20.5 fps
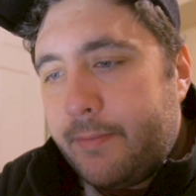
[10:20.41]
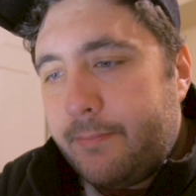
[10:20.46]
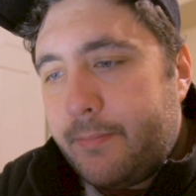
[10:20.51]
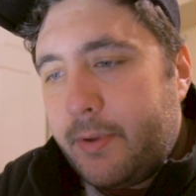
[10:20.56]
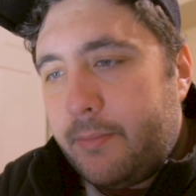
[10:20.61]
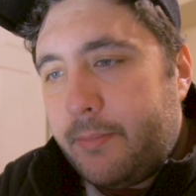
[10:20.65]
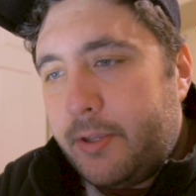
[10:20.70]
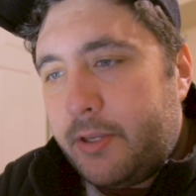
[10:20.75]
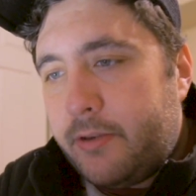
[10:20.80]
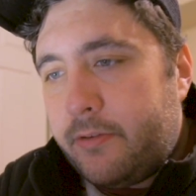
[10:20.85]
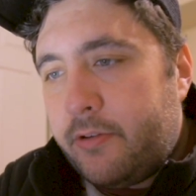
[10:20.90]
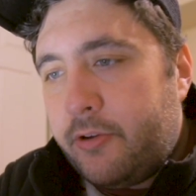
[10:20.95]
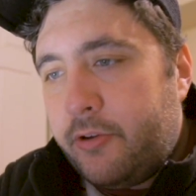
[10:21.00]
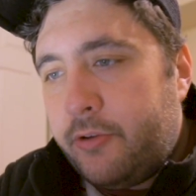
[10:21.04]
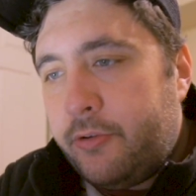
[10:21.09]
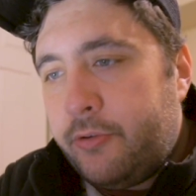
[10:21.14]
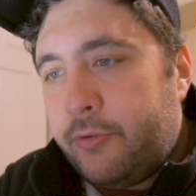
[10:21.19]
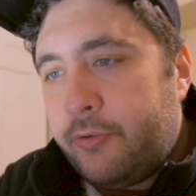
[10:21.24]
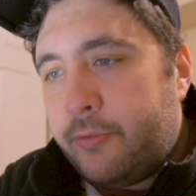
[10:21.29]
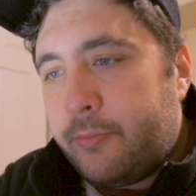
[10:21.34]
Might be
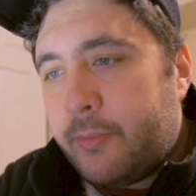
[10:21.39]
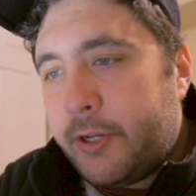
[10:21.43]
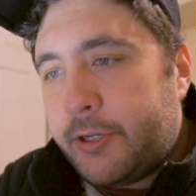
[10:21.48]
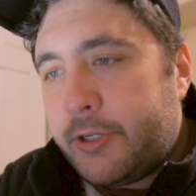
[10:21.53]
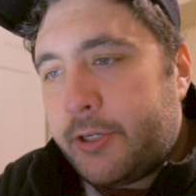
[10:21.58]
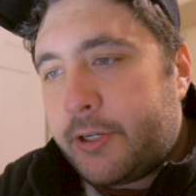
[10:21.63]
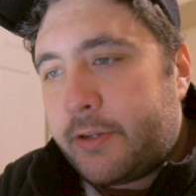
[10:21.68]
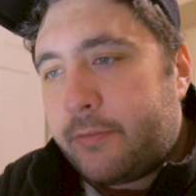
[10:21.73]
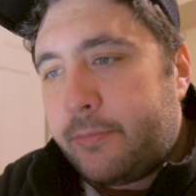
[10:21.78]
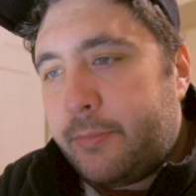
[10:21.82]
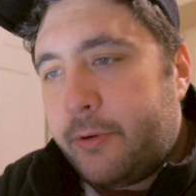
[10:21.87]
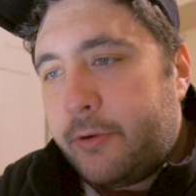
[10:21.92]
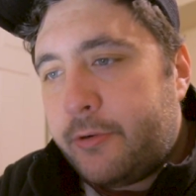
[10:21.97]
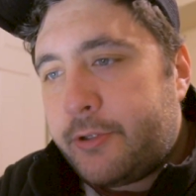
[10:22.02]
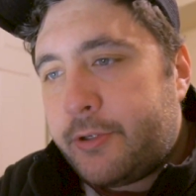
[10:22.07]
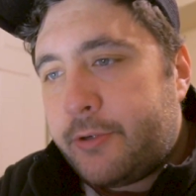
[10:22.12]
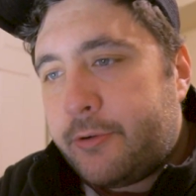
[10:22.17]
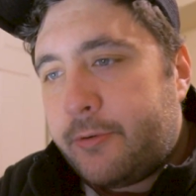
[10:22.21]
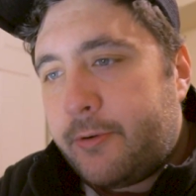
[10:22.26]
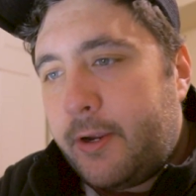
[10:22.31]
too much
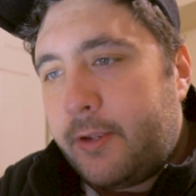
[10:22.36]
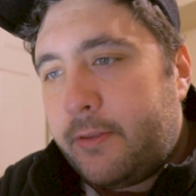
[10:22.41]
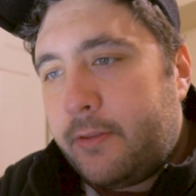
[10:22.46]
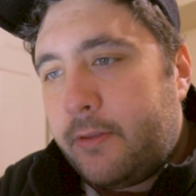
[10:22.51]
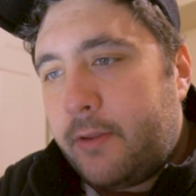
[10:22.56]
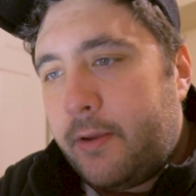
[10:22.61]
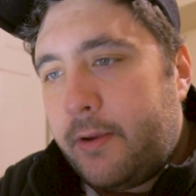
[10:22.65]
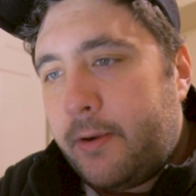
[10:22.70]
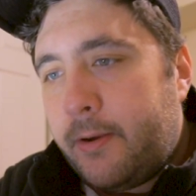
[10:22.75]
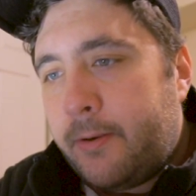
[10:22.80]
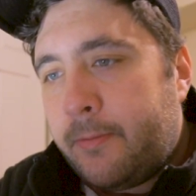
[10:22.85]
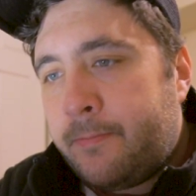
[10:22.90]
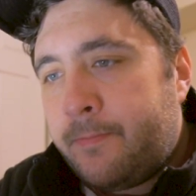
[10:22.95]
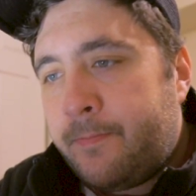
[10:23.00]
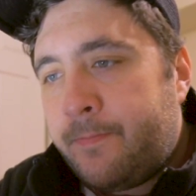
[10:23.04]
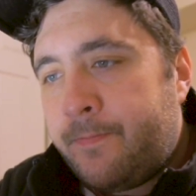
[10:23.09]
exposure right there.